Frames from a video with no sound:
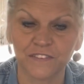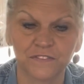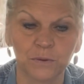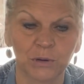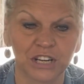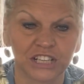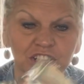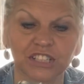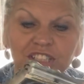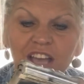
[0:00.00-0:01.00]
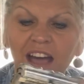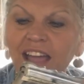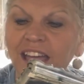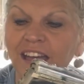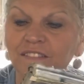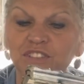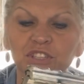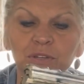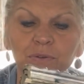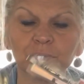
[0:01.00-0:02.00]
a few more dishes. I have
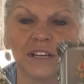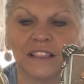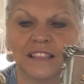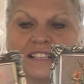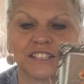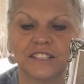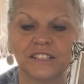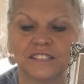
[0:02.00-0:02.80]
2 little